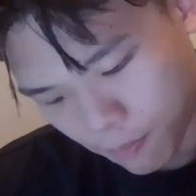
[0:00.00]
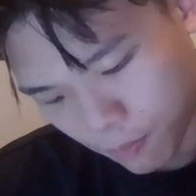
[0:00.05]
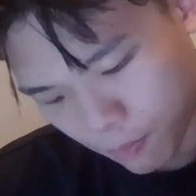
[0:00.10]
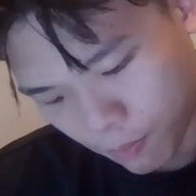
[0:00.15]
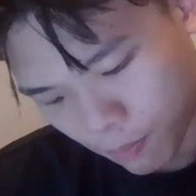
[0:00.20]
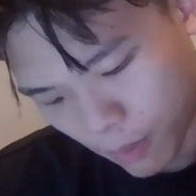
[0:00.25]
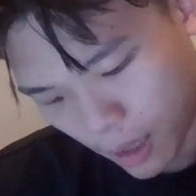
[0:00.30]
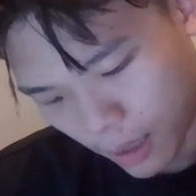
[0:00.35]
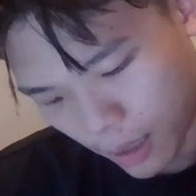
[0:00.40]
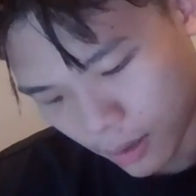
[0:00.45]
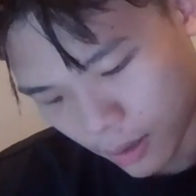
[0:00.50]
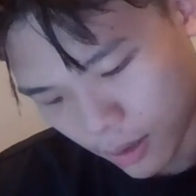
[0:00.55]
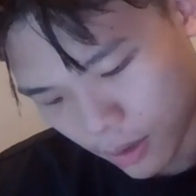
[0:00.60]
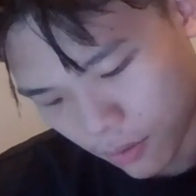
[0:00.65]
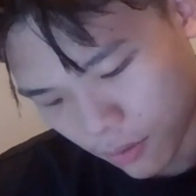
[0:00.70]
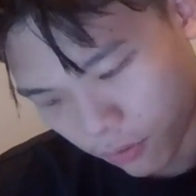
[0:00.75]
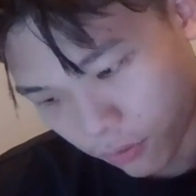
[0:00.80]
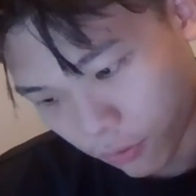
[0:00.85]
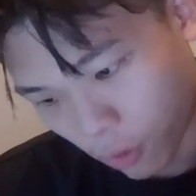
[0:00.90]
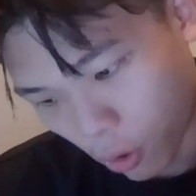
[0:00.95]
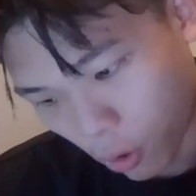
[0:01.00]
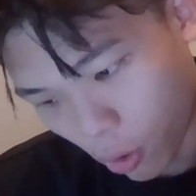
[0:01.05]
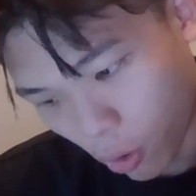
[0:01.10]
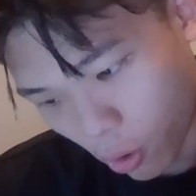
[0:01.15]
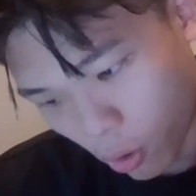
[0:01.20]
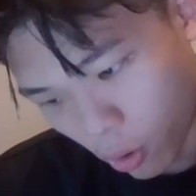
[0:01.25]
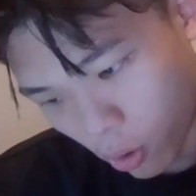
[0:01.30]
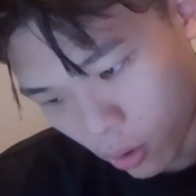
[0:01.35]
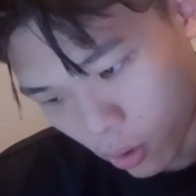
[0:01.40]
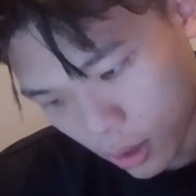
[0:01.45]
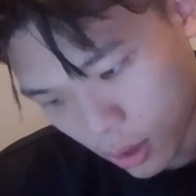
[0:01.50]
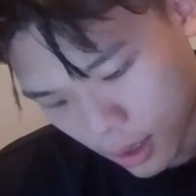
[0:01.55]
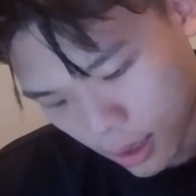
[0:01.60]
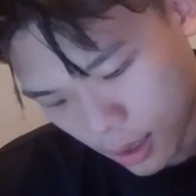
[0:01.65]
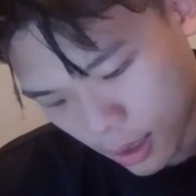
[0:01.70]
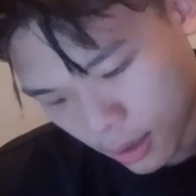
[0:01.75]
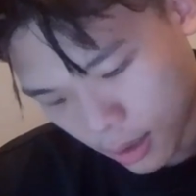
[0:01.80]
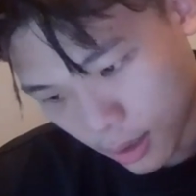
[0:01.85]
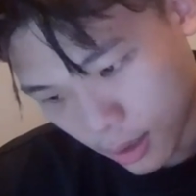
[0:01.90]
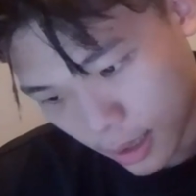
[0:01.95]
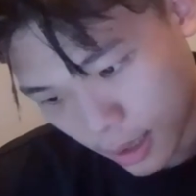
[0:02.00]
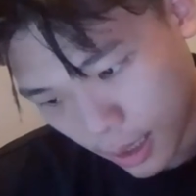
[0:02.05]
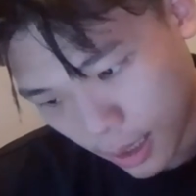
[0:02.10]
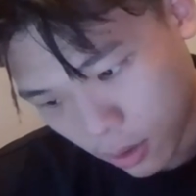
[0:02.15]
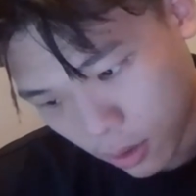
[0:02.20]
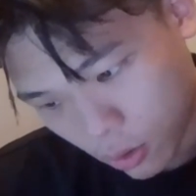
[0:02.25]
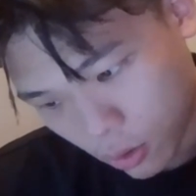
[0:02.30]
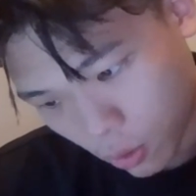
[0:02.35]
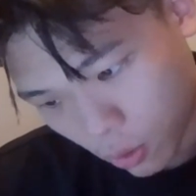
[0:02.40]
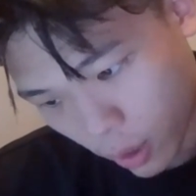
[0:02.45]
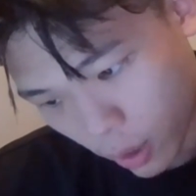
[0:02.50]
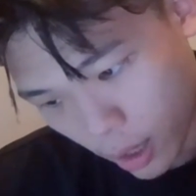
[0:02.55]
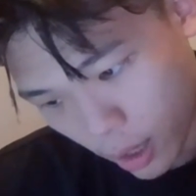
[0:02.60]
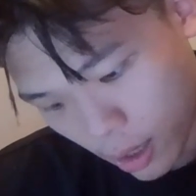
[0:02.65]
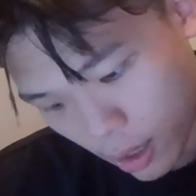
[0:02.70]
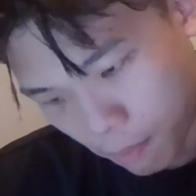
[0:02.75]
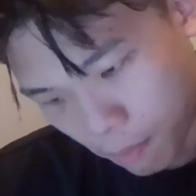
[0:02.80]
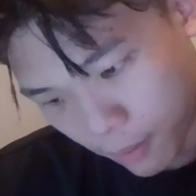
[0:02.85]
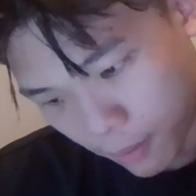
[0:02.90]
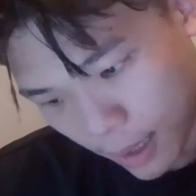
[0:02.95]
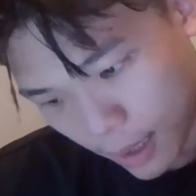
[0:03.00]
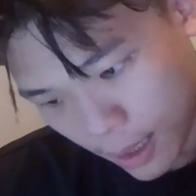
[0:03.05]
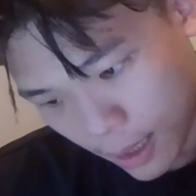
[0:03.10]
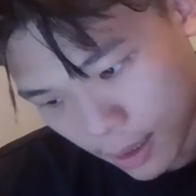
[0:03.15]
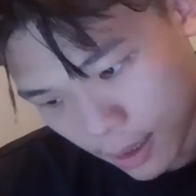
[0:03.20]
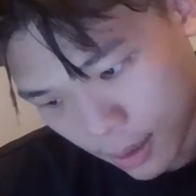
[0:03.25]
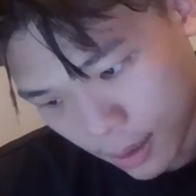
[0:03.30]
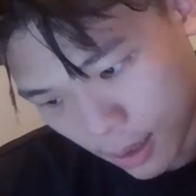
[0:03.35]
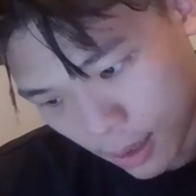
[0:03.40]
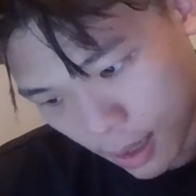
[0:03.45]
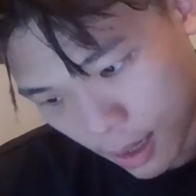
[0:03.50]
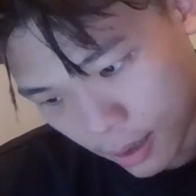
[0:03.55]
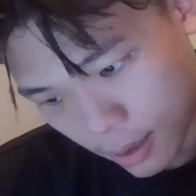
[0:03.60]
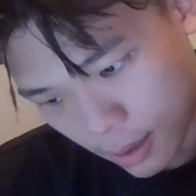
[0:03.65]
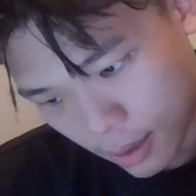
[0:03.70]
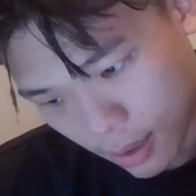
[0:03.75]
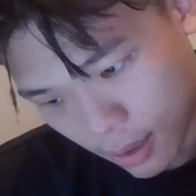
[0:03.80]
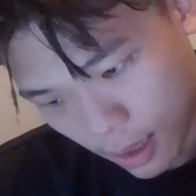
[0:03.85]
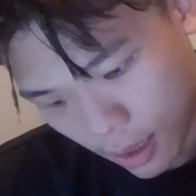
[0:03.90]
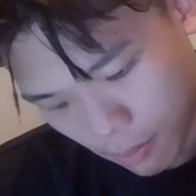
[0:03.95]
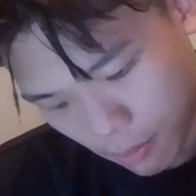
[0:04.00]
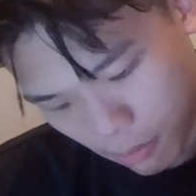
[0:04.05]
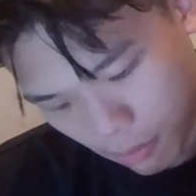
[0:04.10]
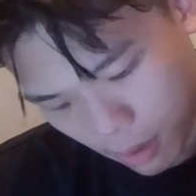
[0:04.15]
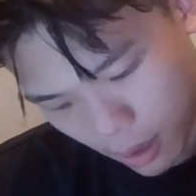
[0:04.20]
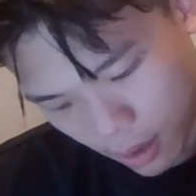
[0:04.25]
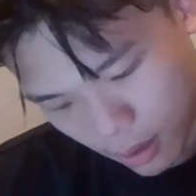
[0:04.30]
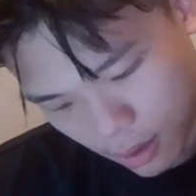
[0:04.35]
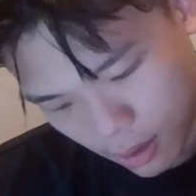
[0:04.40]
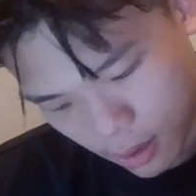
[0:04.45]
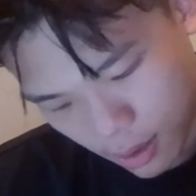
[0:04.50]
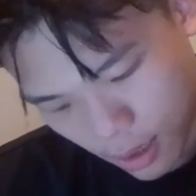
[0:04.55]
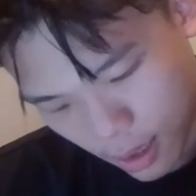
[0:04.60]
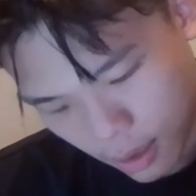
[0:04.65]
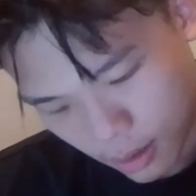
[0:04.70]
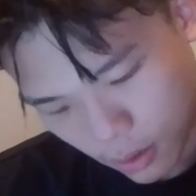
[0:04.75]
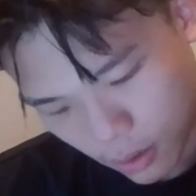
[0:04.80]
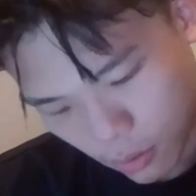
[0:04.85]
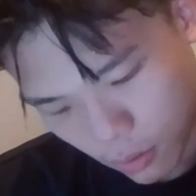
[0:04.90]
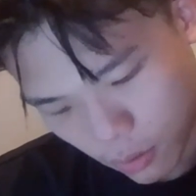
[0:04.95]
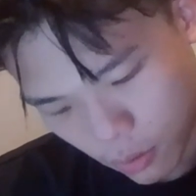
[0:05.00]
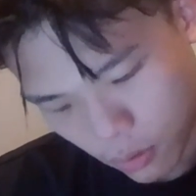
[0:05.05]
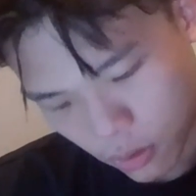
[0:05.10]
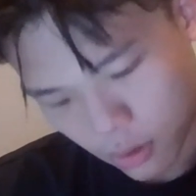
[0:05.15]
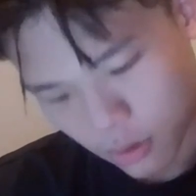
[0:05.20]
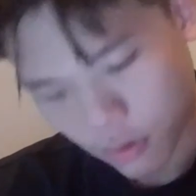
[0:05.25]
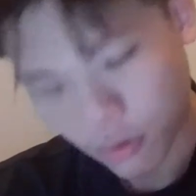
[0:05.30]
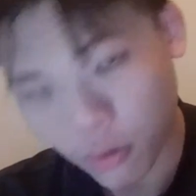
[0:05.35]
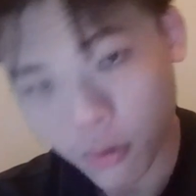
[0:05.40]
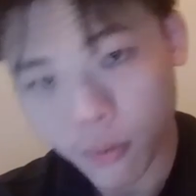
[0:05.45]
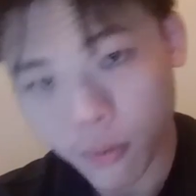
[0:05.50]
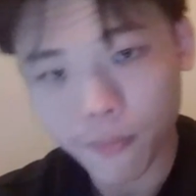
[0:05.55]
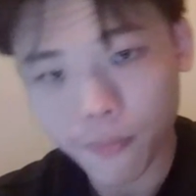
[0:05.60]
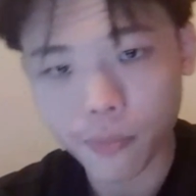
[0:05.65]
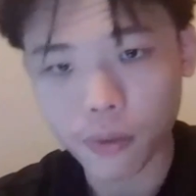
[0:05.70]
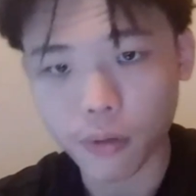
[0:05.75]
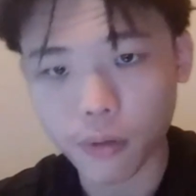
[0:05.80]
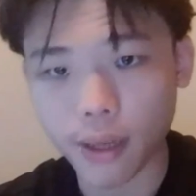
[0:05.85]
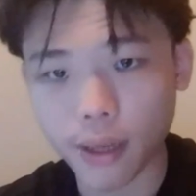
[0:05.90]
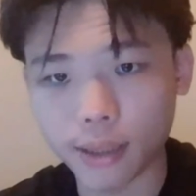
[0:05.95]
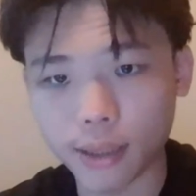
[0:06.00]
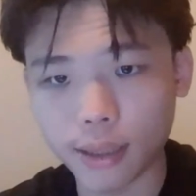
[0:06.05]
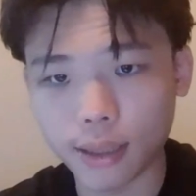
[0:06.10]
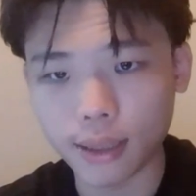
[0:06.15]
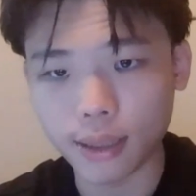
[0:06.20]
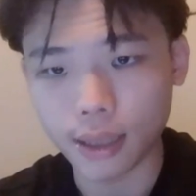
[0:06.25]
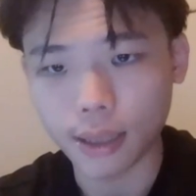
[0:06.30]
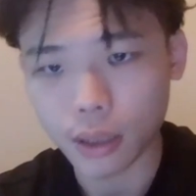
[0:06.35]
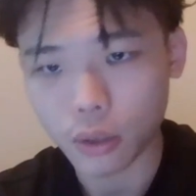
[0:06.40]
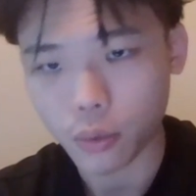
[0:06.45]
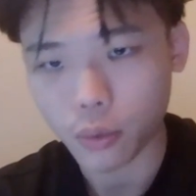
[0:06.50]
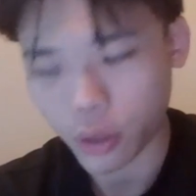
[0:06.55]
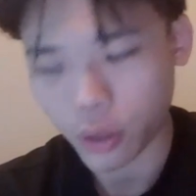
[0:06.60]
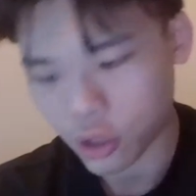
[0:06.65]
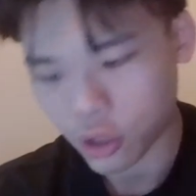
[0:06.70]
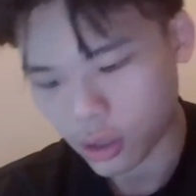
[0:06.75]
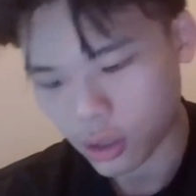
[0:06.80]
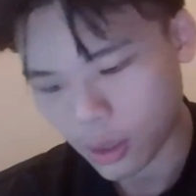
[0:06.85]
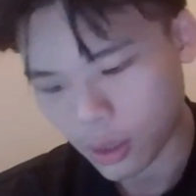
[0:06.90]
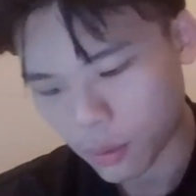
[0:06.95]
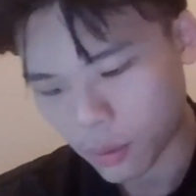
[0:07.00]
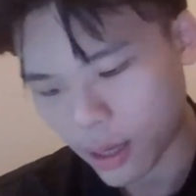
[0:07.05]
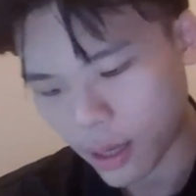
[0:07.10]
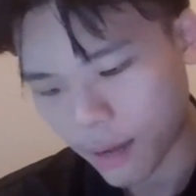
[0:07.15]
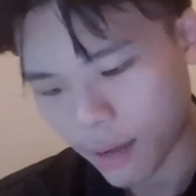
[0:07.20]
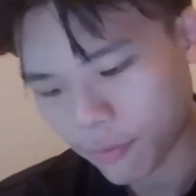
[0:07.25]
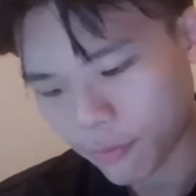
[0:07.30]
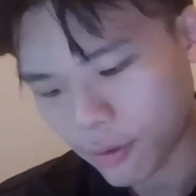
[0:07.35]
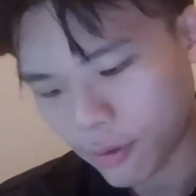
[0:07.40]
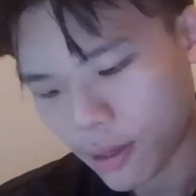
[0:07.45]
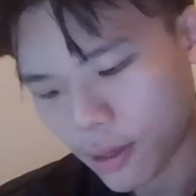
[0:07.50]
minus 4z squared plus 9z minus 10 equals to 0. Right? This is the equation that we have.